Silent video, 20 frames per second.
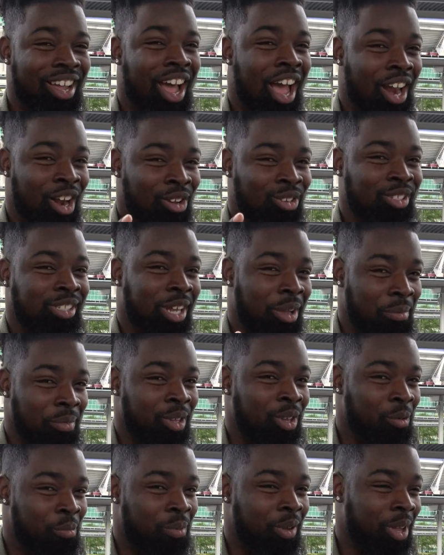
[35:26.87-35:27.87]
I know some of
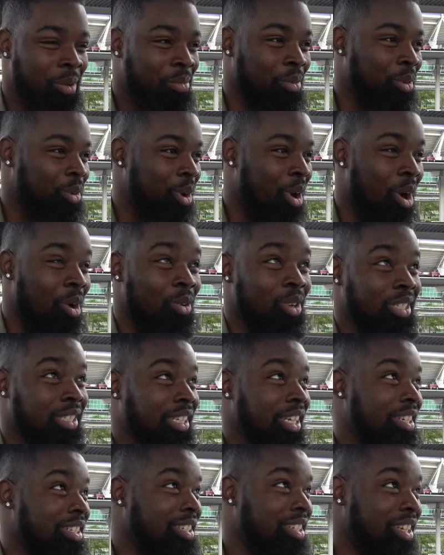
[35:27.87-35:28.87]
you people always
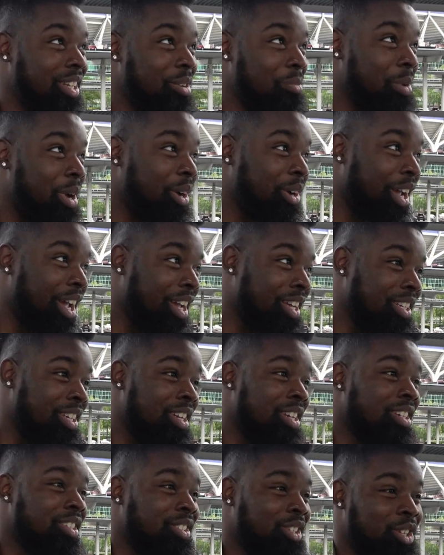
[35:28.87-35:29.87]
say shit about gas.
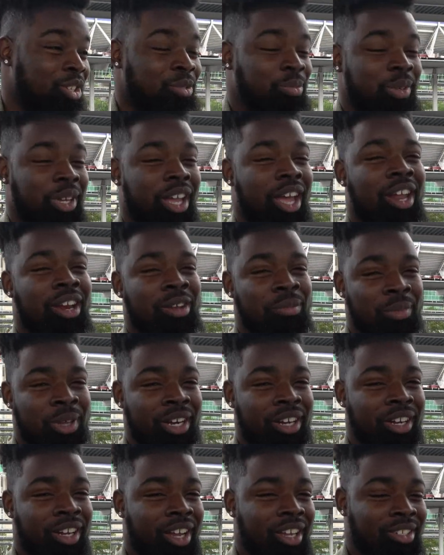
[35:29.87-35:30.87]
Excuse me, I didn't mean
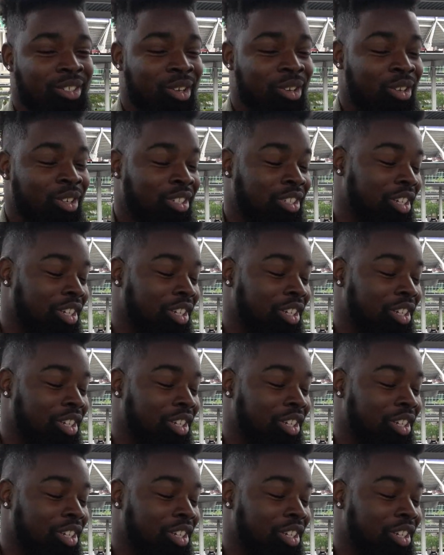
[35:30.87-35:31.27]
to cuss on it.